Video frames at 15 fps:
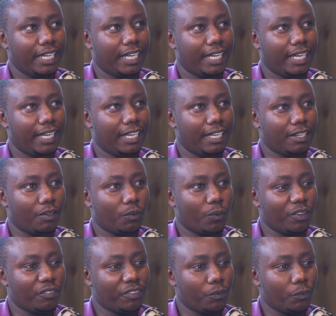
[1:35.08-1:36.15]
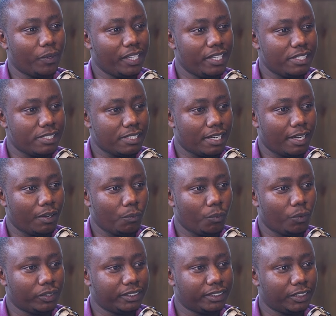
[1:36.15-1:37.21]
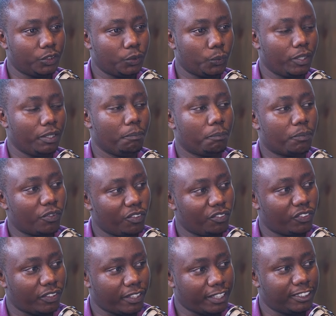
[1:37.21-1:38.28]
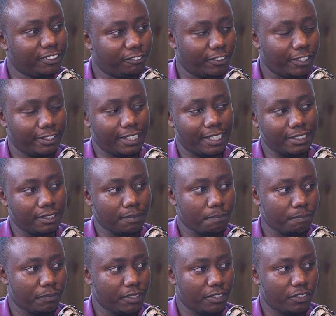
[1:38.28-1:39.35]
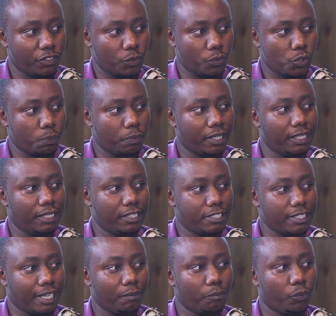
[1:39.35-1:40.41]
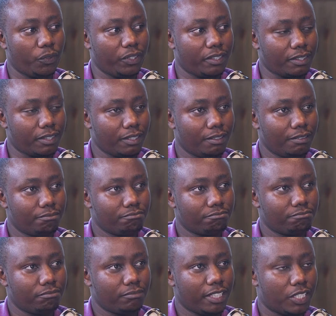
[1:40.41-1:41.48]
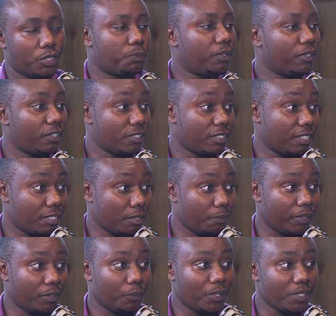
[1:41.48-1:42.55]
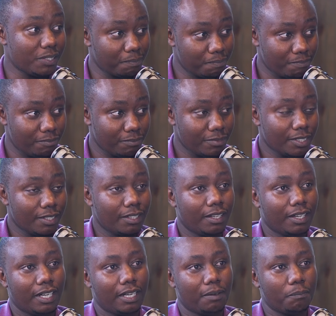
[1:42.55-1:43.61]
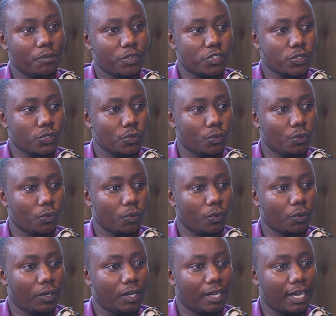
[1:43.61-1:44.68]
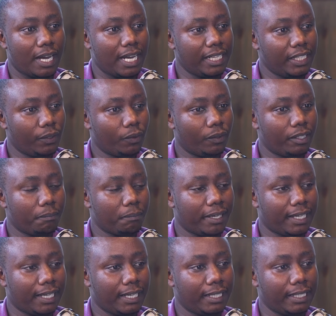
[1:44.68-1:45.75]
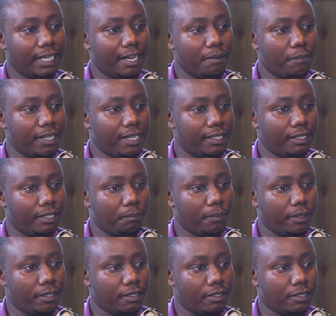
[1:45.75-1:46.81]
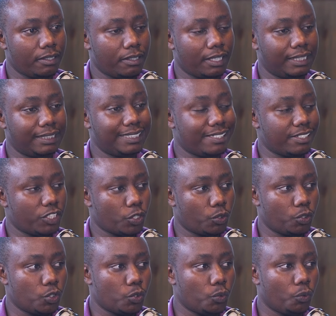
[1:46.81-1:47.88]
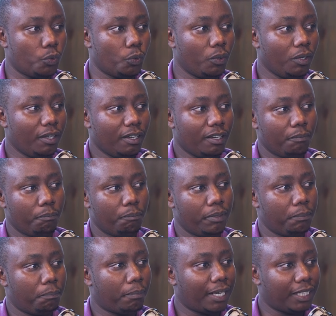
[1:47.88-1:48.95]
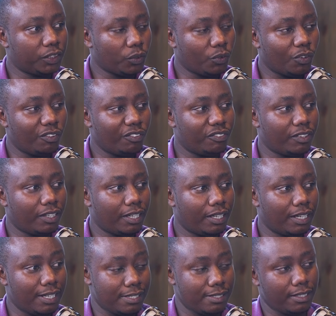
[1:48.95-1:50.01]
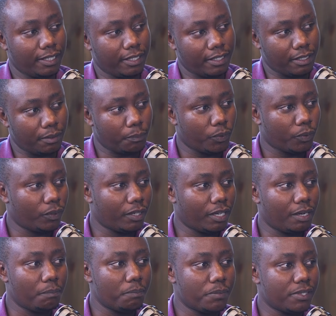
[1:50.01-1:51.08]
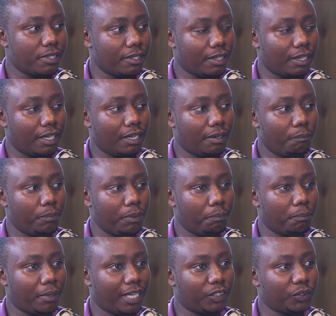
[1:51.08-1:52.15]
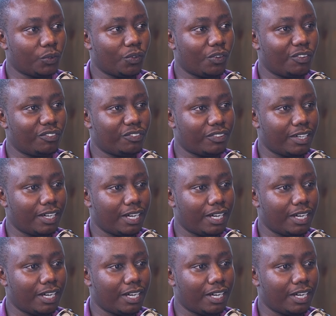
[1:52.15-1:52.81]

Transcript: And one of the ways I wanted to improve or rectify that is through spending time with experienced entrepreneurs. So early on in my career, I made a deliberate decision to be part of accelerator programs, be part of